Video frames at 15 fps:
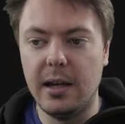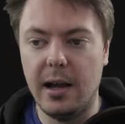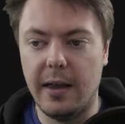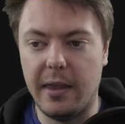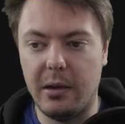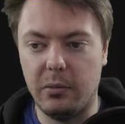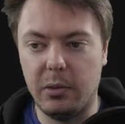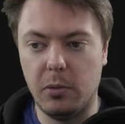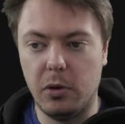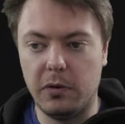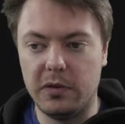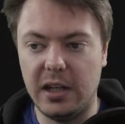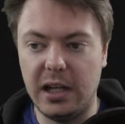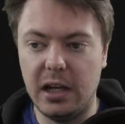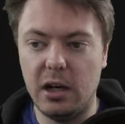And then we move
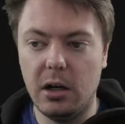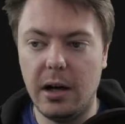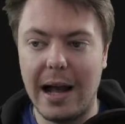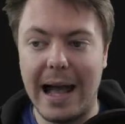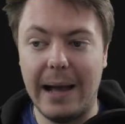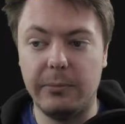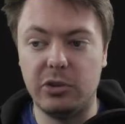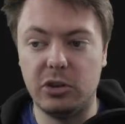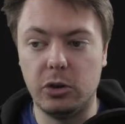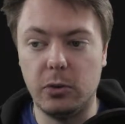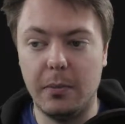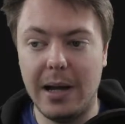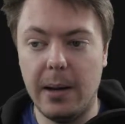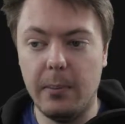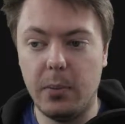to here. Absolute
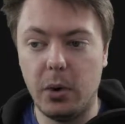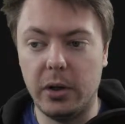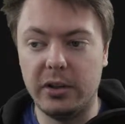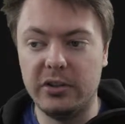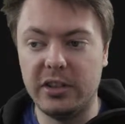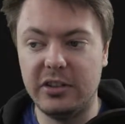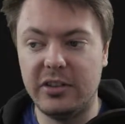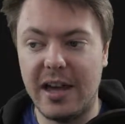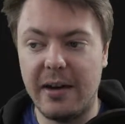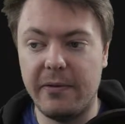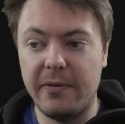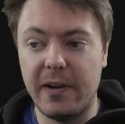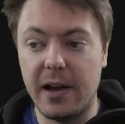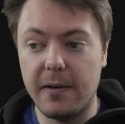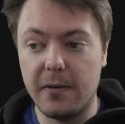mount point is that
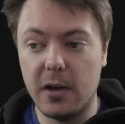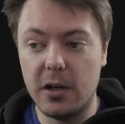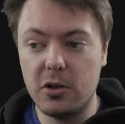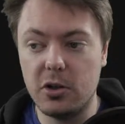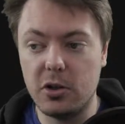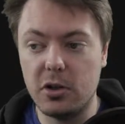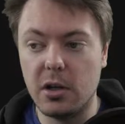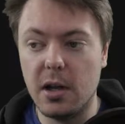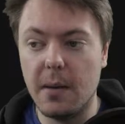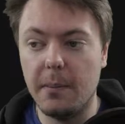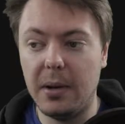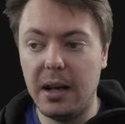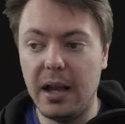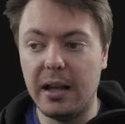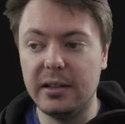500
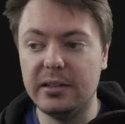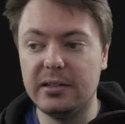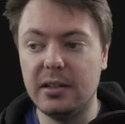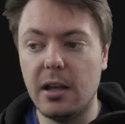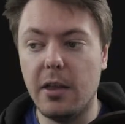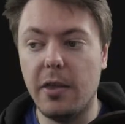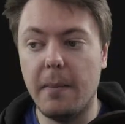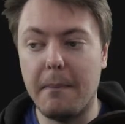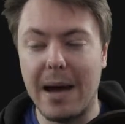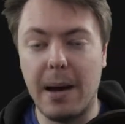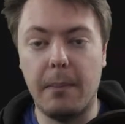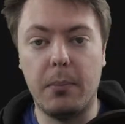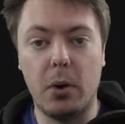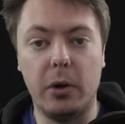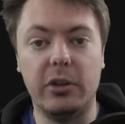plus the
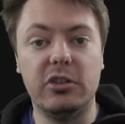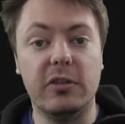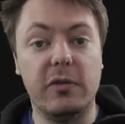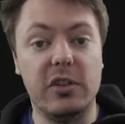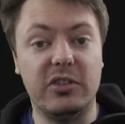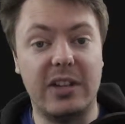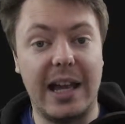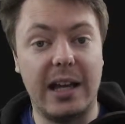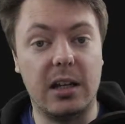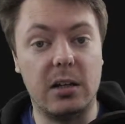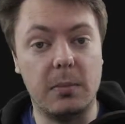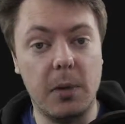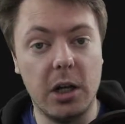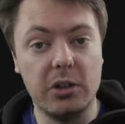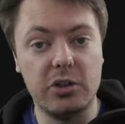mount point of the
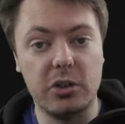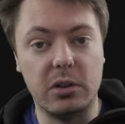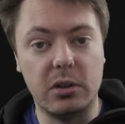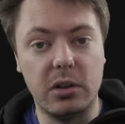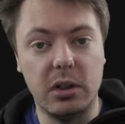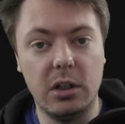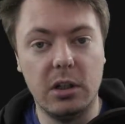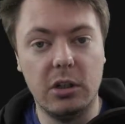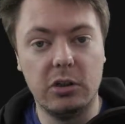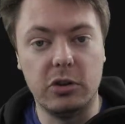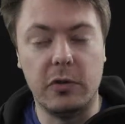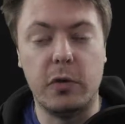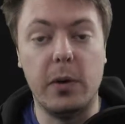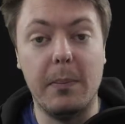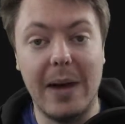second module. So
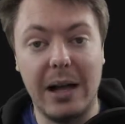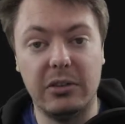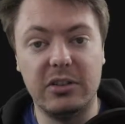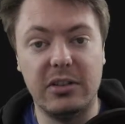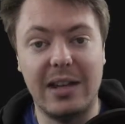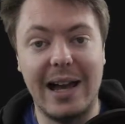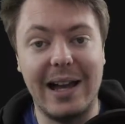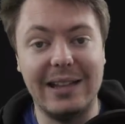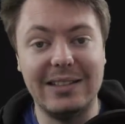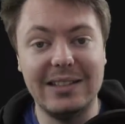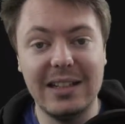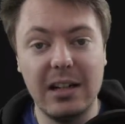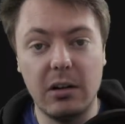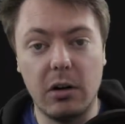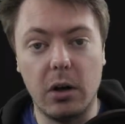if we mounted that at
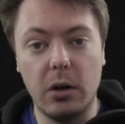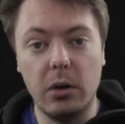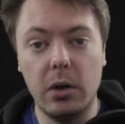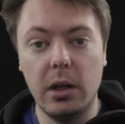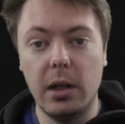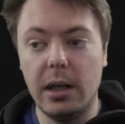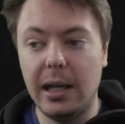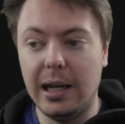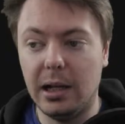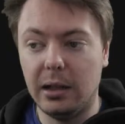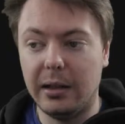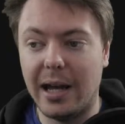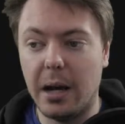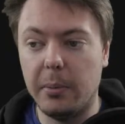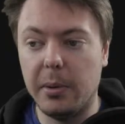0, it'll
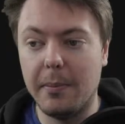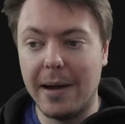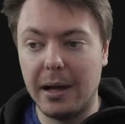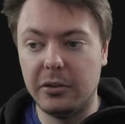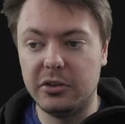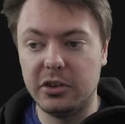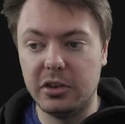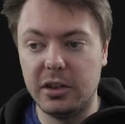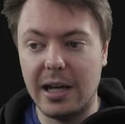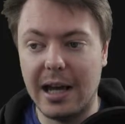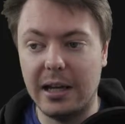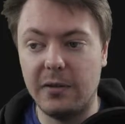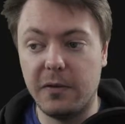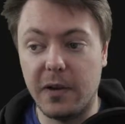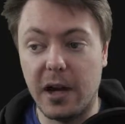now be mounted
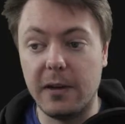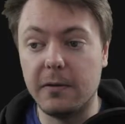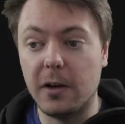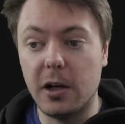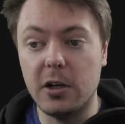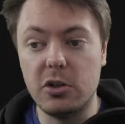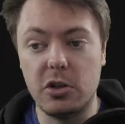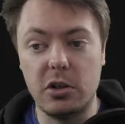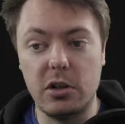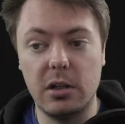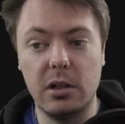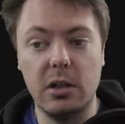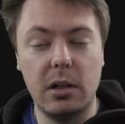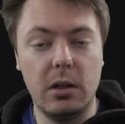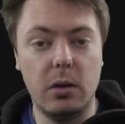at 500,
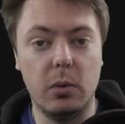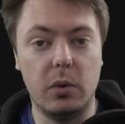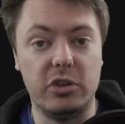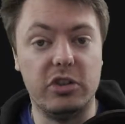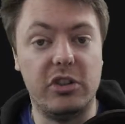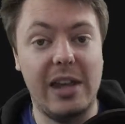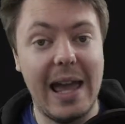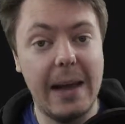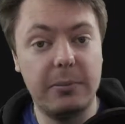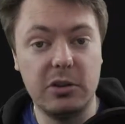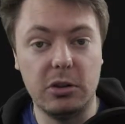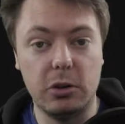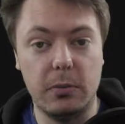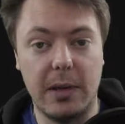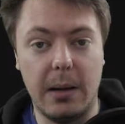which is the
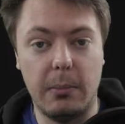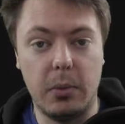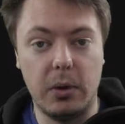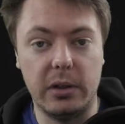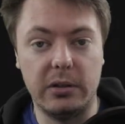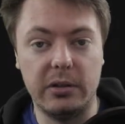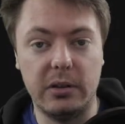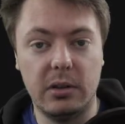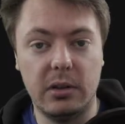absolute mount point.